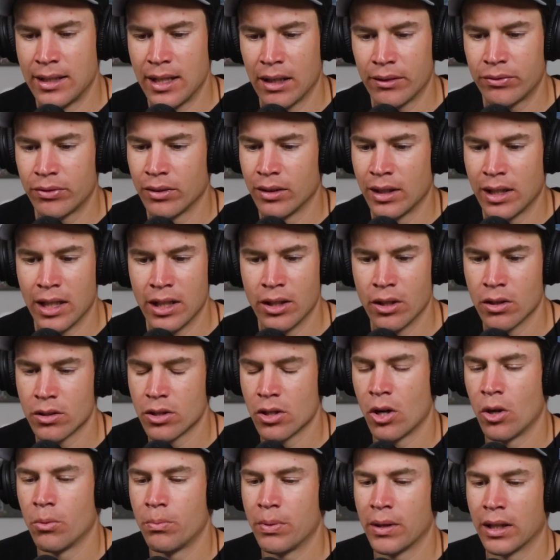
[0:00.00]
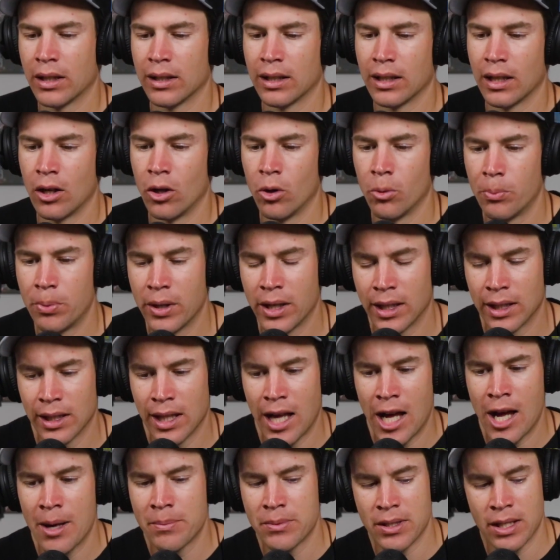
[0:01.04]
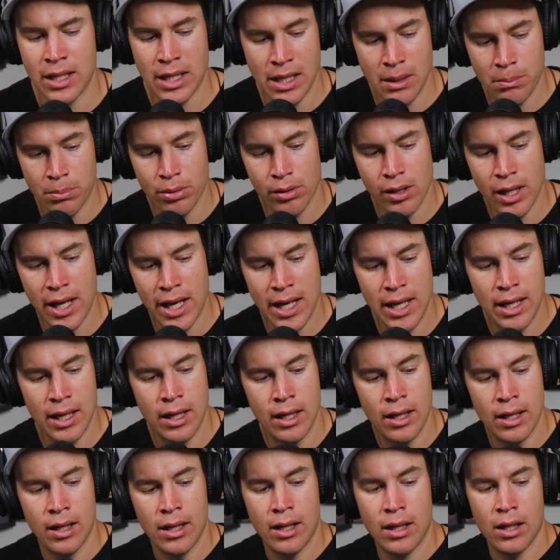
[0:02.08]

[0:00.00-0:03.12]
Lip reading: definitely in those opening laps, and he played